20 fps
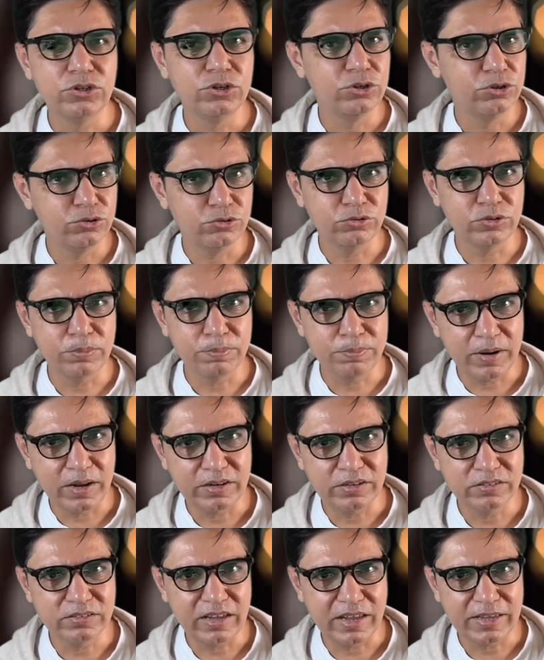to the planning
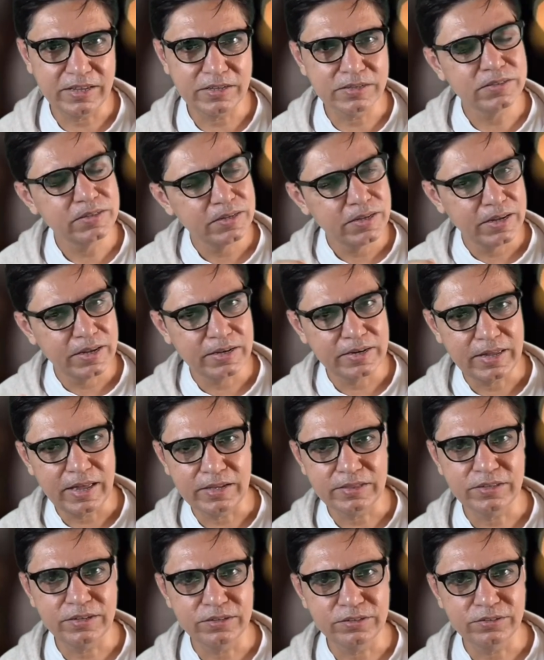cycle in
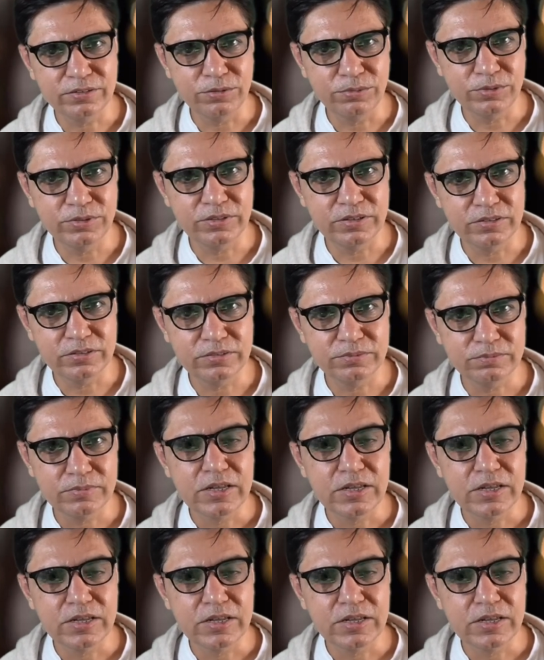healthcare services.